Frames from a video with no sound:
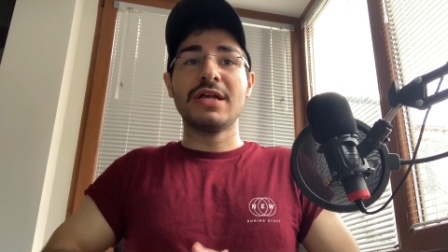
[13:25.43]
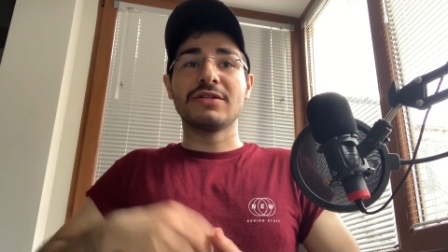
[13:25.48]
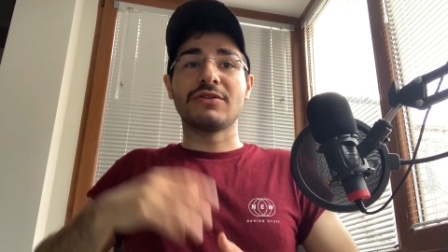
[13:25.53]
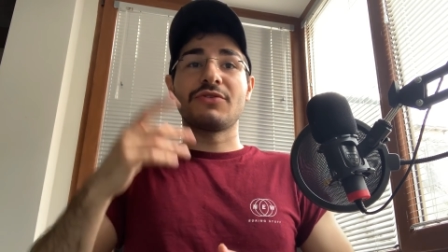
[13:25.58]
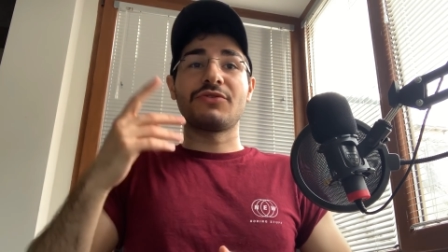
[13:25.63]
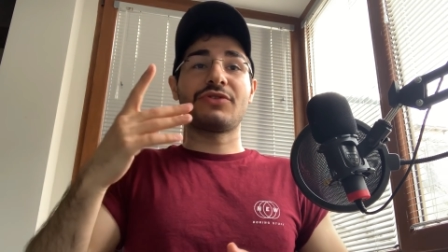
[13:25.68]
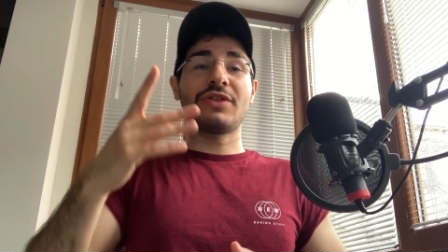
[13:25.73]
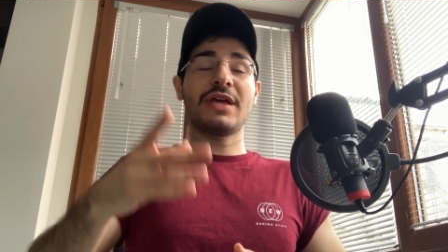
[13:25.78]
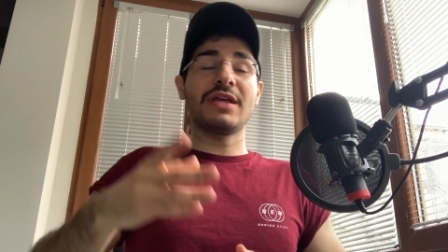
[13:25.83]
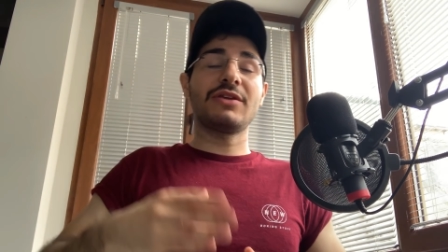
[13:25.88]

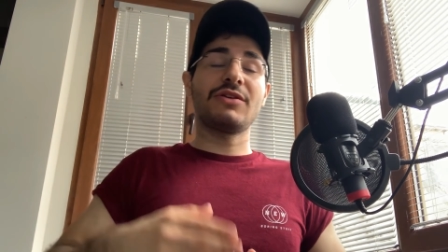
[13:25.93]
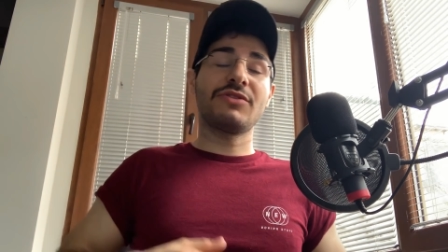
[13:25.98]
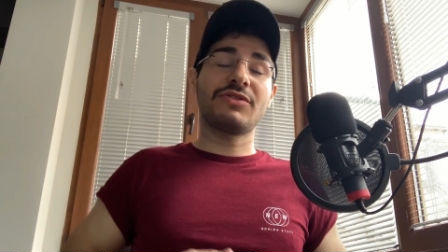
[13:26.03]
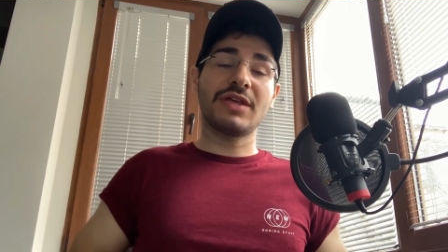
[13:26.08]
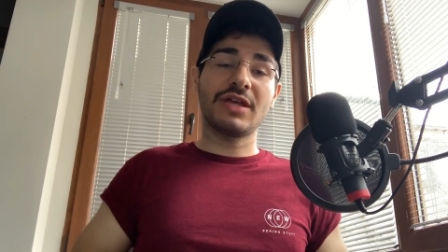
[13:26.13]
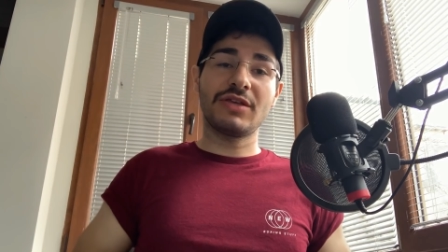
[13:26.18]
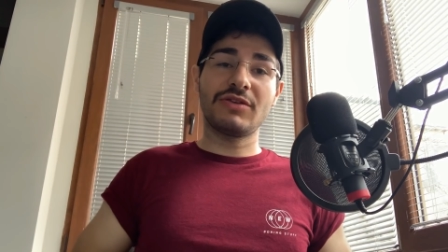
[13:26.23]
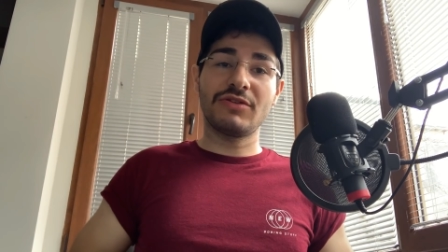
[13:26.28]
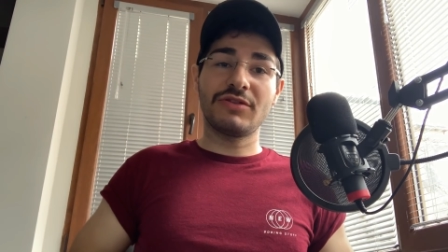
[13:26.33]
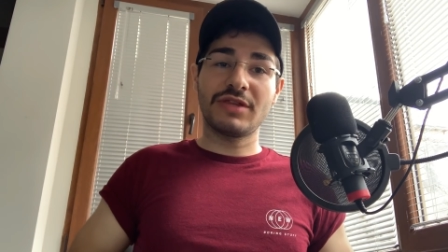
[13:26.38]
So thank you,
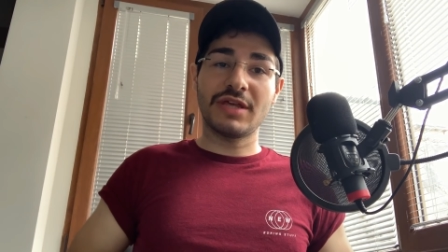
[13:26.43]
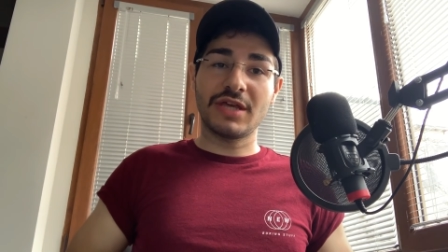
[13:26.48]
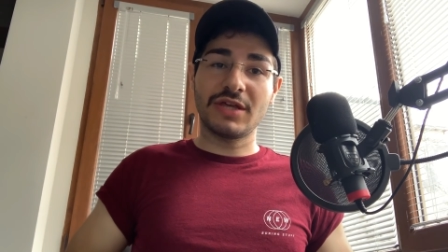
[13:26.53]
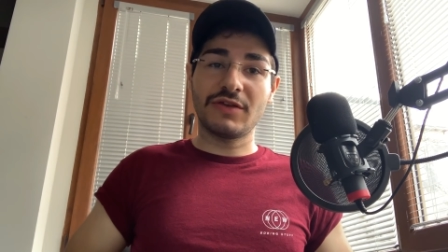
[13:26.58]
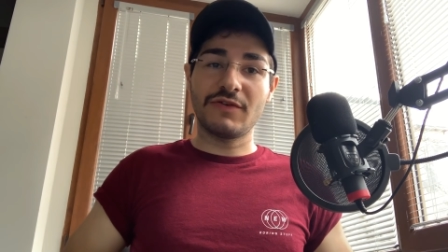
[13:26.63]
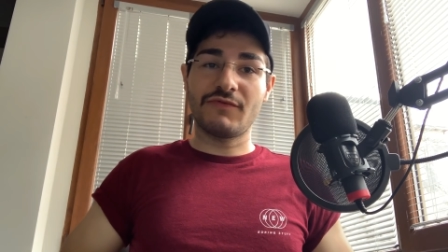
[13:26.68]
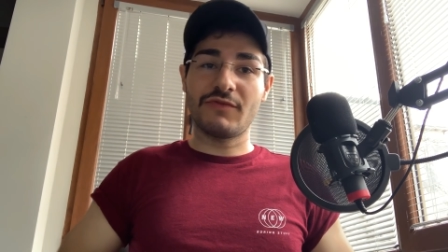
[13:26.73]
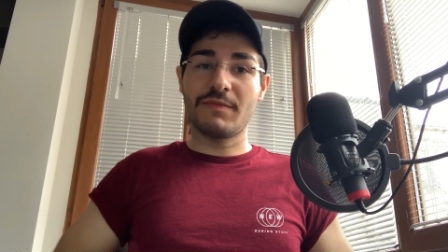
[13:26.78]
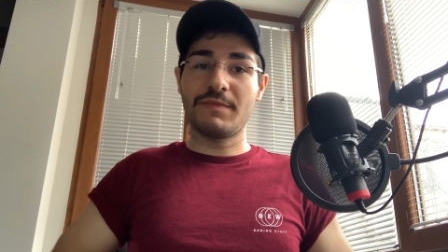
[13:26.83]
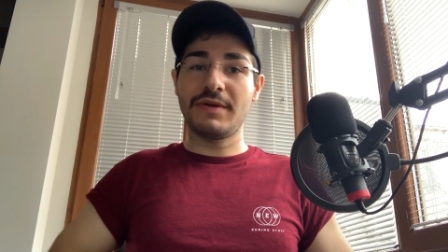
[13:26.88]
thank you,
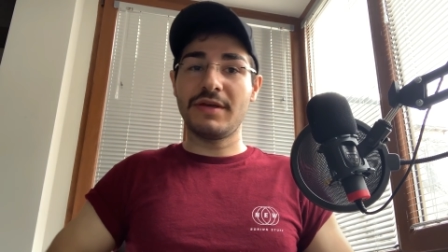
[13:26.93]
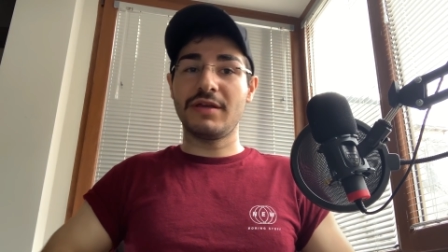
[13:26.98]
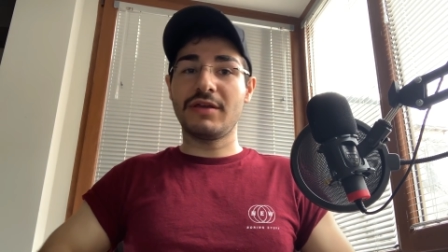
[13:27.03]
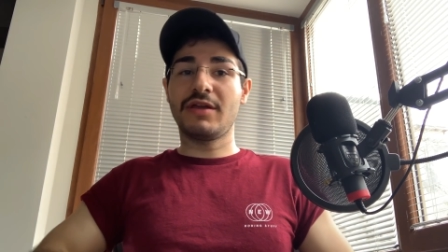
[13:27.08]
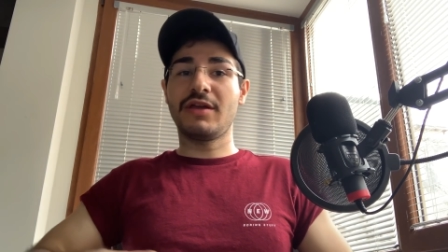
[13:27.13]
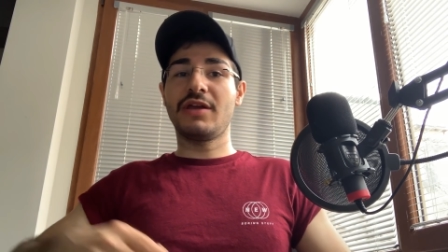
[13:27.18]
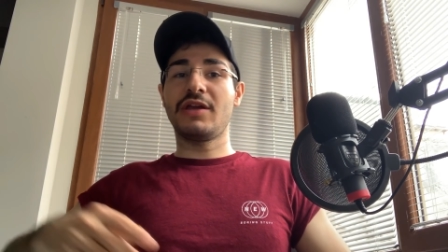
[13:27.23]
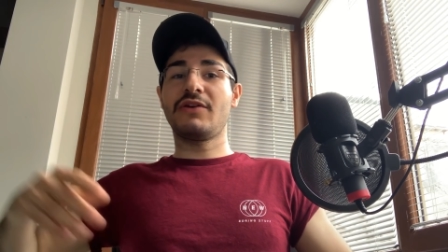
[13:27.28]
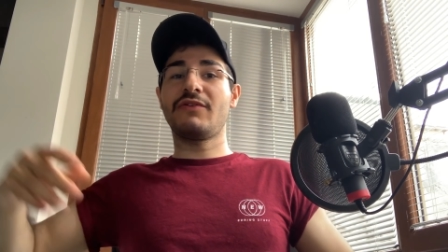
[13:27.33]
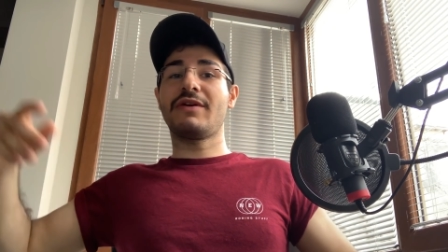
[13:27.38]
thank you for
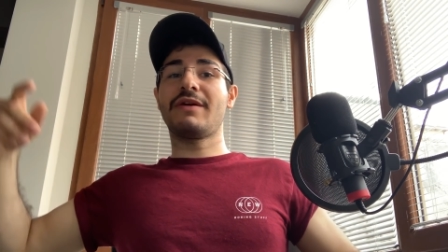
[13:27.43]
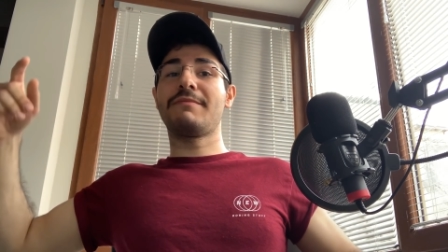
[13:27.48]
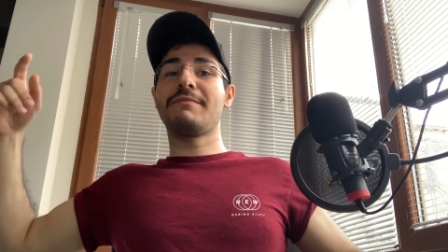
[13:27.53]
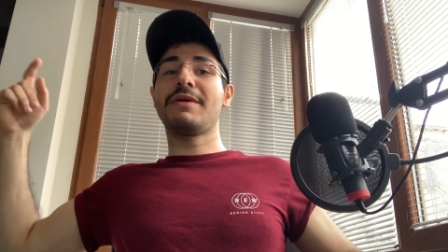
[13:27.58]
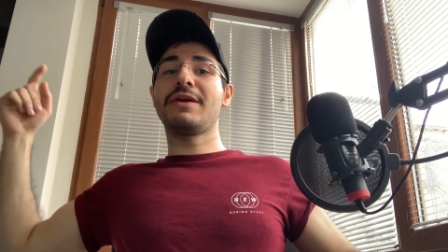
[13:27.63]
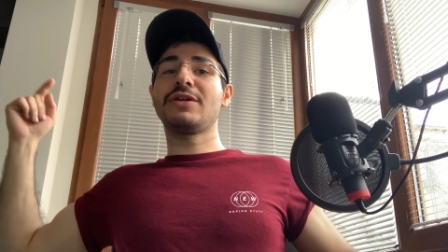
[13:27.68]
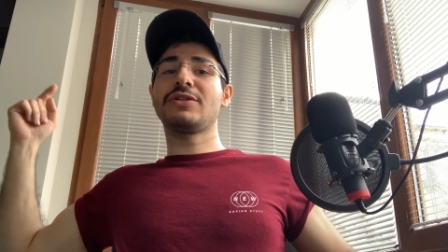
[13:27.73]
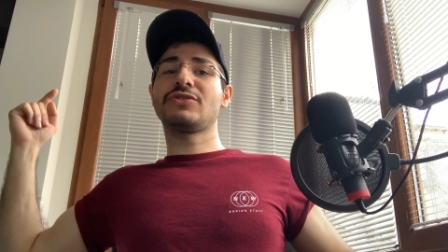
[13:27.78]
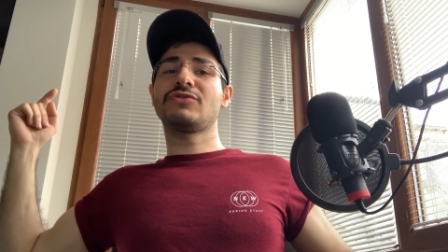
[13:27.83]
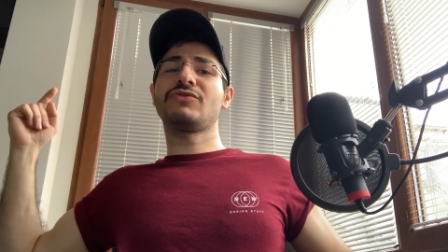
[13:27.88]
being here, and
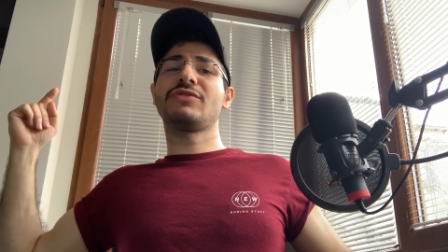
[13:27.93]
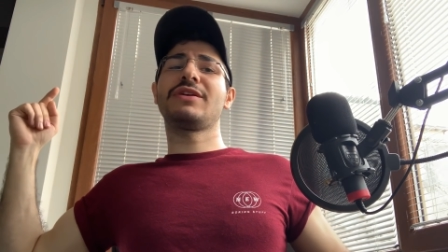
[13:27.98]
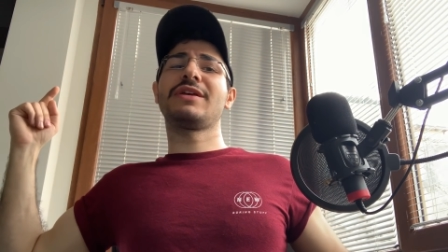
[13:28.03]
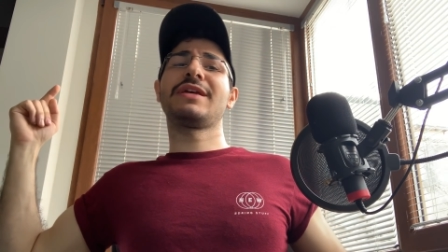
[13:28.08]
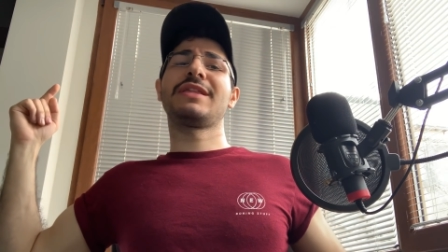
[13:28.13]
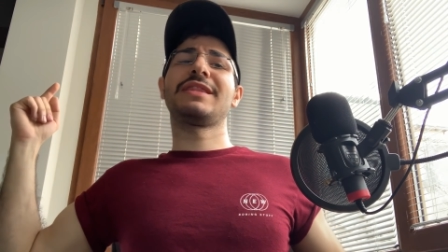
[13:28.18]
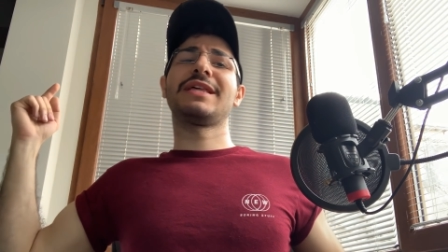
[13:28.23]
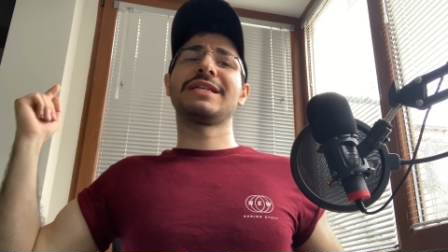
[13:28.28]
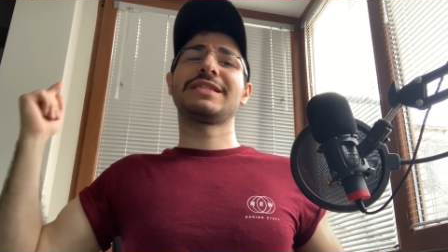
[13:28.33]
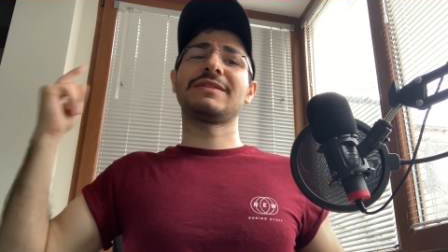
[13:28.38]
make sure you
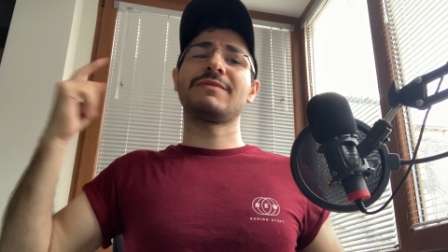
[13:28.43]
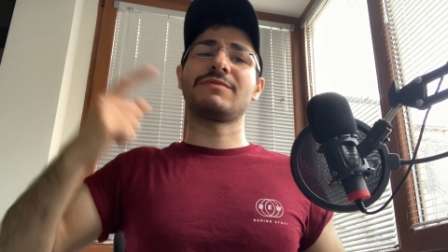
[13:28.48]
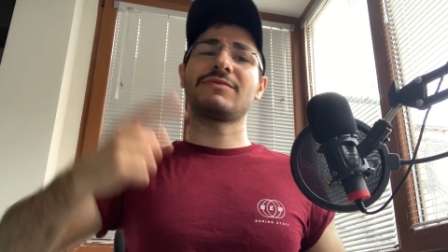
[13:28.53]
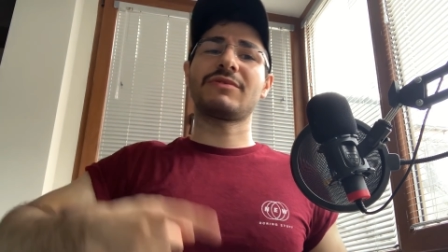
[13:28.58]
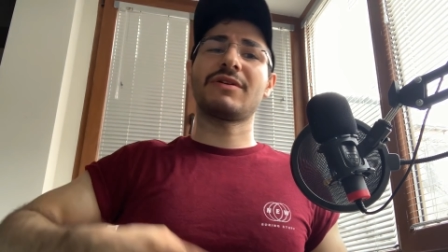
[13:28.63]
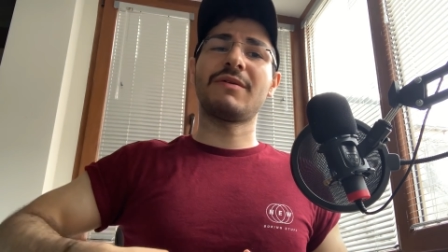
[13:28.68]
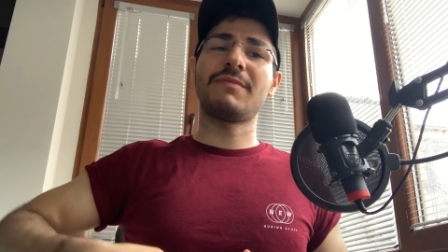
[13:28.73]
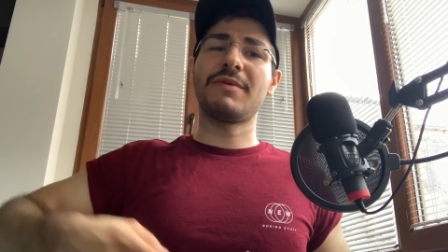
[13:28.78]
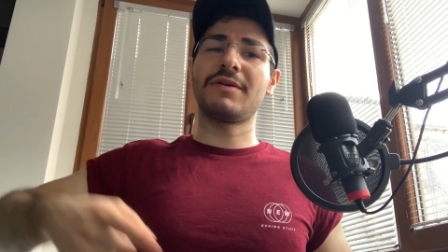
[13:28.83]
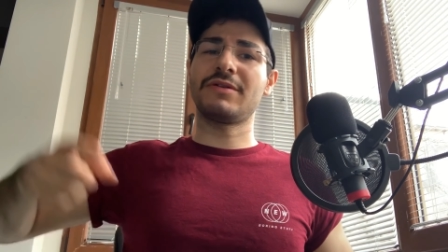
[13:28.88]
hit that
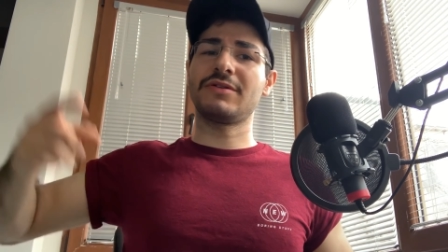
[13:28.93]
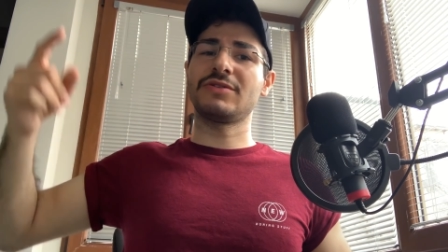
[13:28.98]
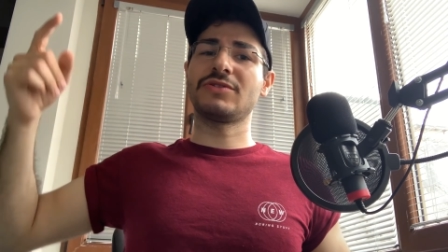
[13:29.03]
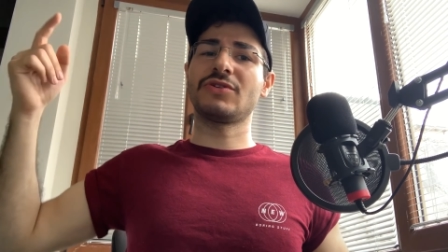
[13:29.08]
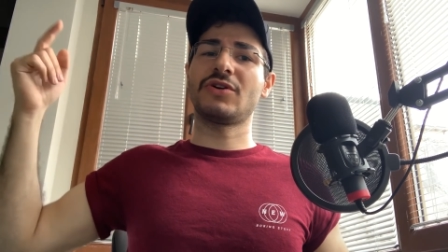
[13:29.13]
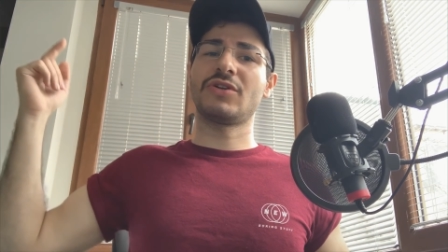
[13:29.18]
subscribe button,